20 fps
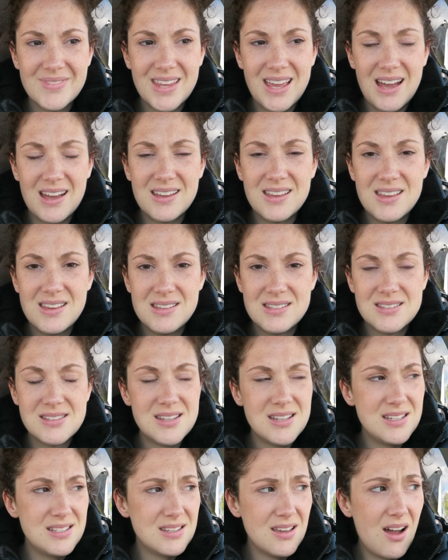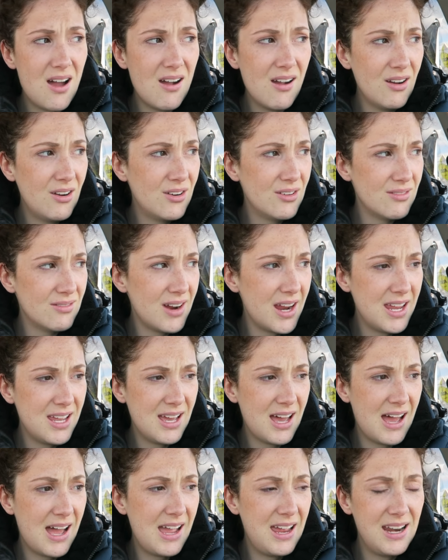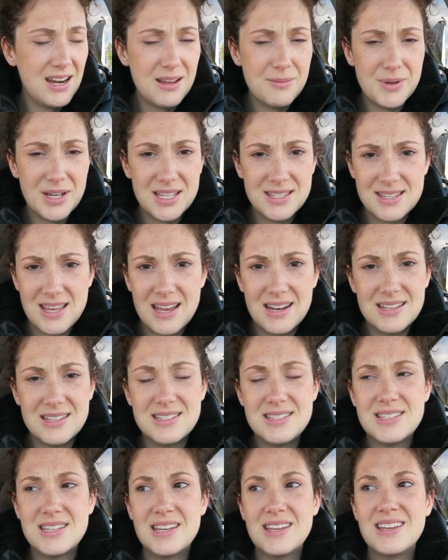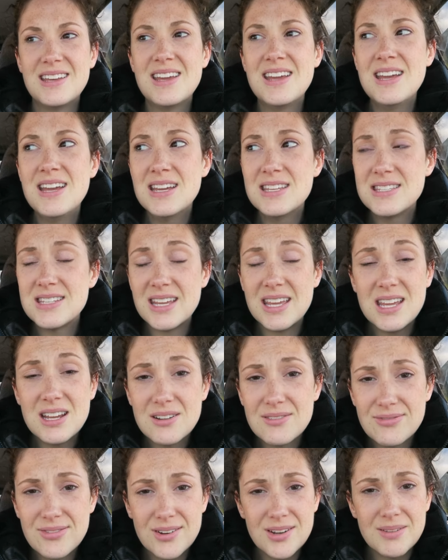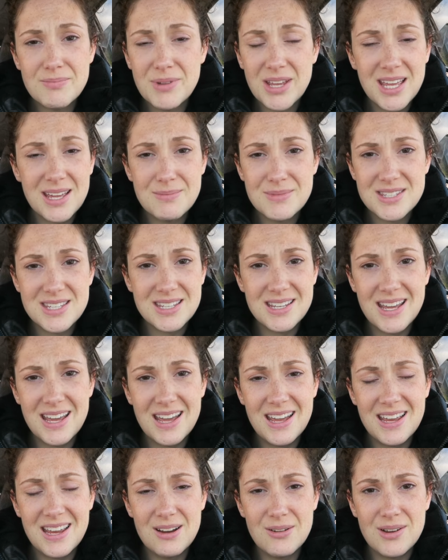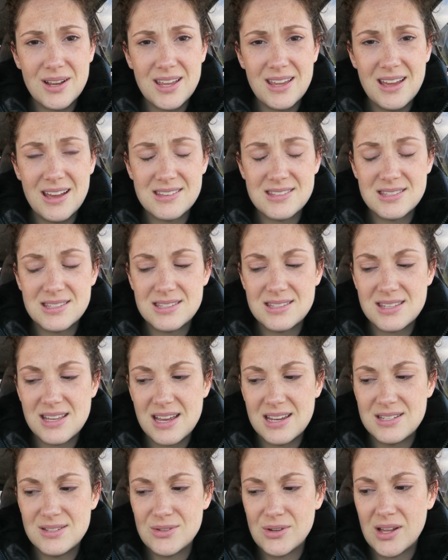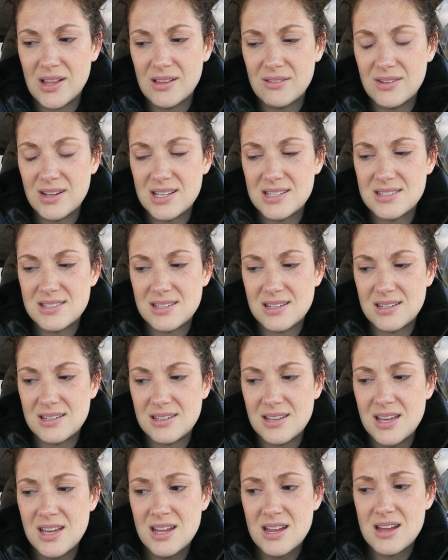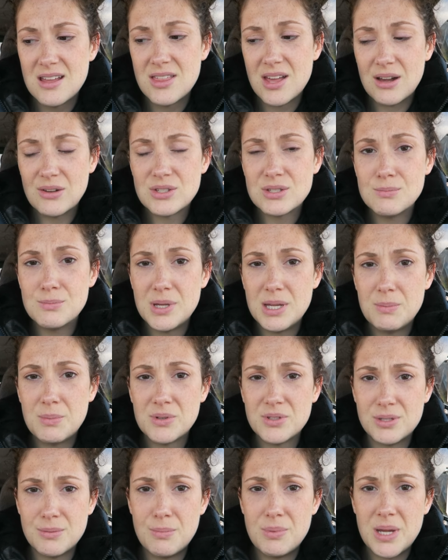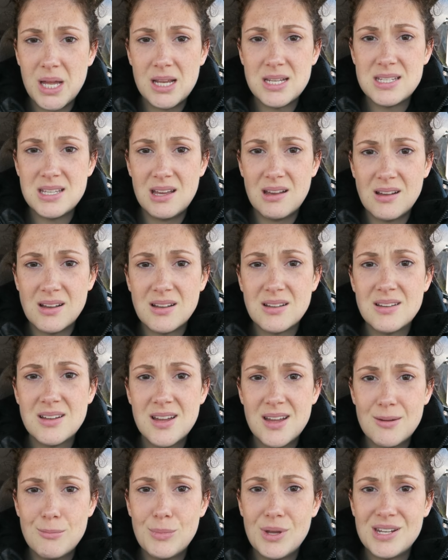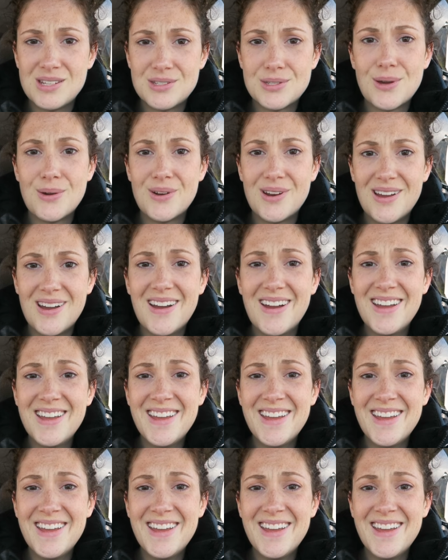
yeah, he's he's a great guy, and I'm excited to to hear from him today, hear what he has to say to all of us. And a thousand people is a big deal, Minnesota,